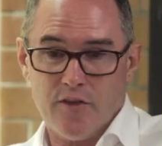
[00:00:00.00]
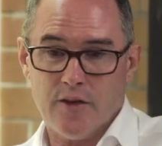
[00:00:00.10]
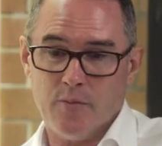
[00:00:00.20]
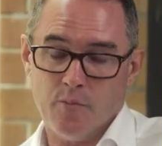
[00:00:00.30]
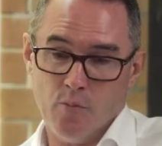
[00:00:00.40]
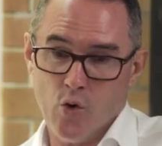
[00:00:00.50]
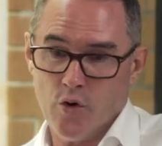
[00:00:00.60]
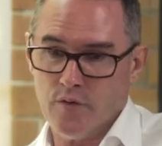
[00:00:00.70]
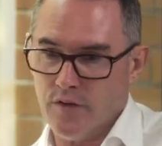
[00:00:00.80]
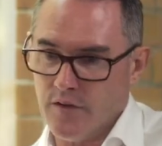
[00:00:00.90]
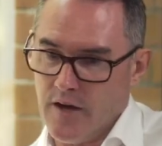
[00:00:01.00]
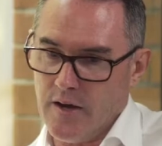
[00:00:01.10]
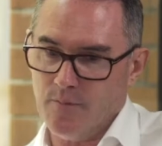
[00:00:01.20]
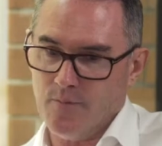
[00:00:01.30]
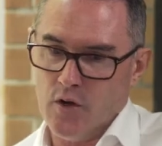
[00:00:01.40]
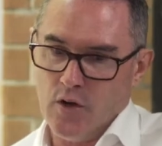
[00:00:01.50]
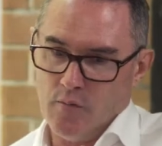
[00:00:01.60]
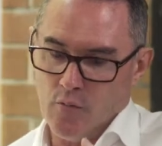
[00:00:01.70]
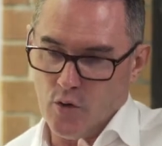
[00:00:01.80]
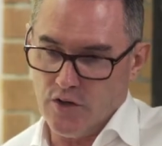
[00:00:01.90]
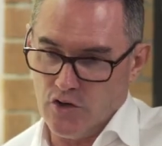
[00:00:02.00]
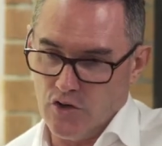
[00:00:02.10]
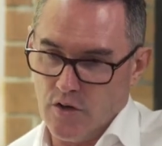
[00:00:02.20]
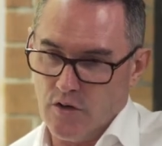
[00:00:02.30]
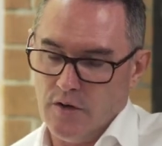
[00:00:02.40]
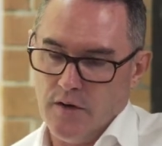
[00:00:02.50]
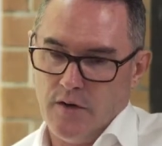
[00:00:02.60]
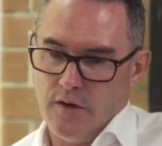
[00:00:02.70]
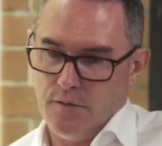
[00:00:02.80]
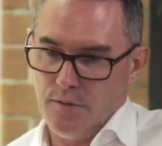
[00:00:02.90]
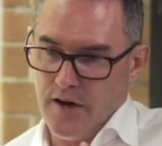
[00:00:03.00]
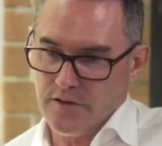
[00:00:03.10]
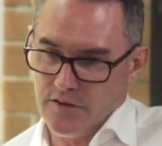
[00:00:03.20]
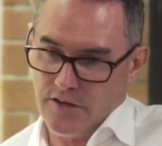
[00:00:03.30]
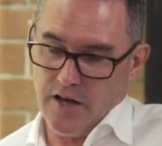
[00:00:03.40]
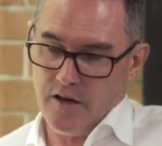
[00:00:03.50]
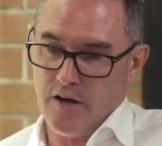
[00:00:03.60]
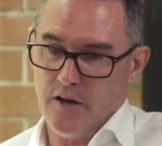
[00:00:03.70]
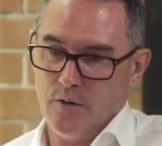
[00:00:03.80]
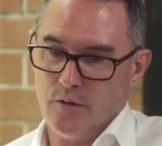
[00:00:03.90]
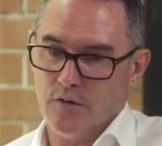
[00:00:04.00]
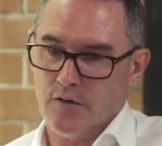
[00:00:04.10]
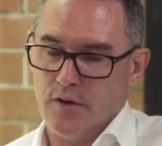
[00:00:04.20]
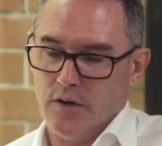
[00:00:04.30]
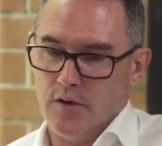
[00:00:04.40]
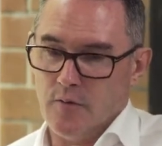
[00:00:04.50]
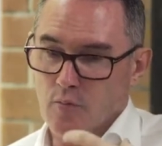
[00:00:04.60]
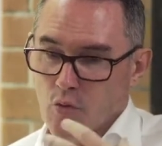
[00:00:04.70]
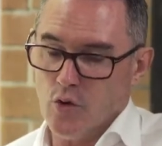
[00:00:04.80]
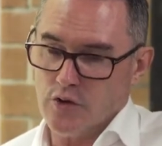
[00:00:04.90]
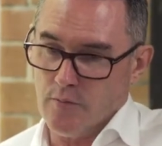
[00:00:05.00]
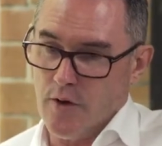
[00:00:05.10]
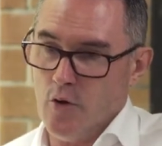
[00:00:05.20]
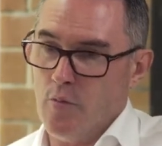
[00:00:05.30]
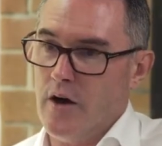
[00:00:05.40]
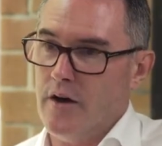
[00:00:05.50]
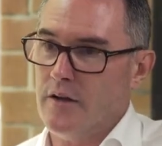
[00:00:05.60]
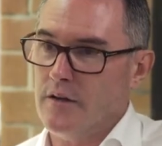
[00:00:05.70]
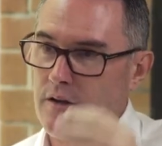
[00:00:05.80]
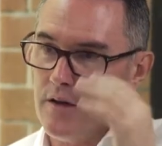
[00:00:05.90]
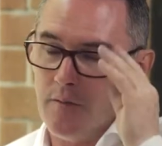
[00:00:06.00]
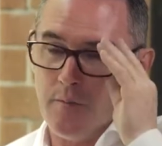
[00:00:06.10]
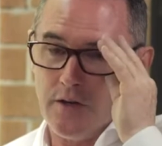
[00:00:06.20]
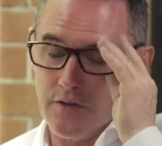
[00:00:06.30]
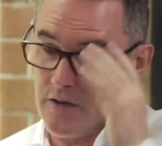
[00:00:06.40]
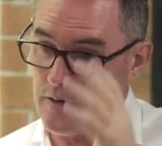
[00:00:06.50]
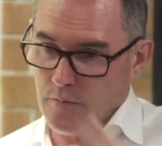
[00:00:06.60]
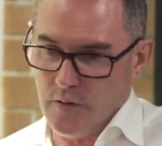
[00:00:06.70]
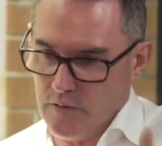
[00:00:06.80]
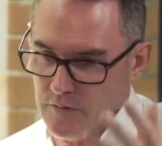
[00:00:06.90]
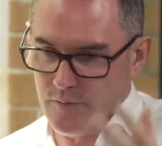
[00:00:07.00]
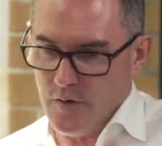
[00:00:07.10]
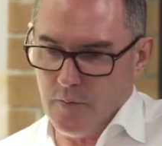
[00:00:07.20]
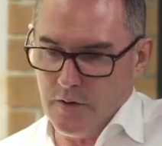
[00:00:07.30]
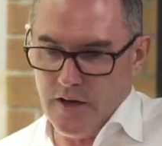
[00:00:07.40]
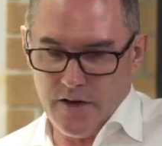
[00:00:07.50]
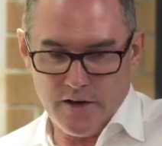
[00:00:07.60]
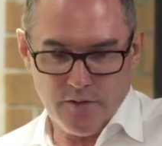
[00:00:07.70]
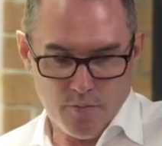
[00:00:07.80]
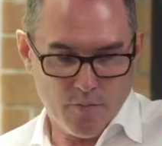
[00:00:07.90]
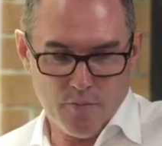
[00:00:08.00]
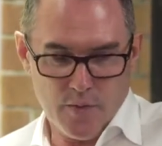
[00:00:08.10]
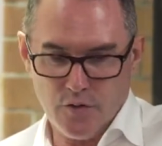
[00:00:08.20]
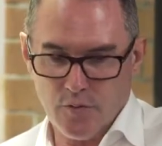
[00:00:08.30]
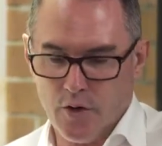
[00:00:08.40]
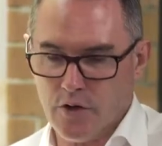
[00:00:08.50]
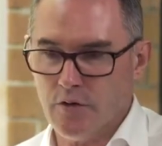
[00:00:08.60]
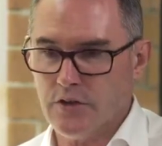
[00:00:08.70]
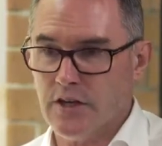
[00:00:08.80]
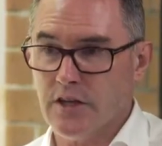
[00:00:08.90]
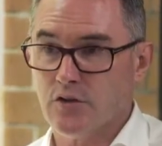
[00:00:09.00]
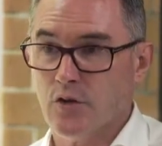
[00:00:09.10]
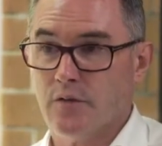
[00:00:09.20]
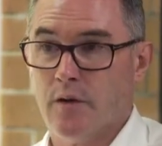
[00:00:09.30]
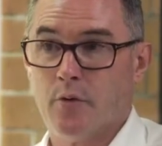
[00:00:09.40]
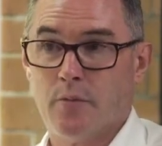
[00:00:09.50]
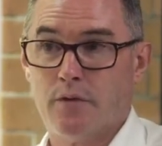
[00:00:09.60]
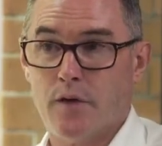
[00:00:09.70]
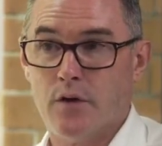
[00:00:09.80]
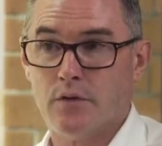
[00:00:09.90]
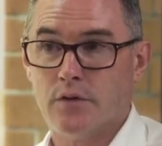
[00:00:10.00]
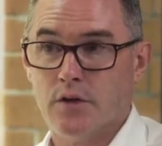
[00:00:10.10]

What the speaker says: than more of the same, more digital, faster downloads, more to mobile. I mean, nowadays most of my content gets served up on my phone.